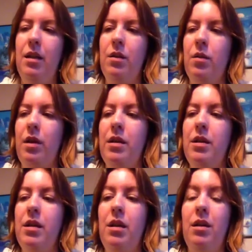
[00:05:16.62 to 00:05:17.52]
Okay?
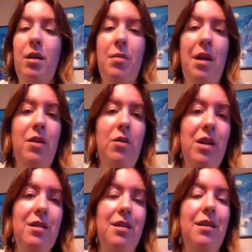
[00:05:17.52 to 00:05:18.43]
Keep it out of
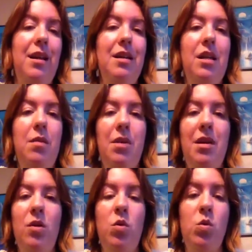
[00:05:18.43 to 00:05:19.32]
direct sunlight. Keep it in
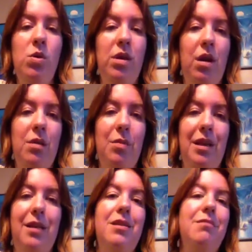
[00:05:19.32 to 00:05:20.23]
a cool, dark
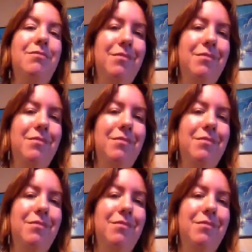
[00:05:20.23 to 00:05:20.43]
place.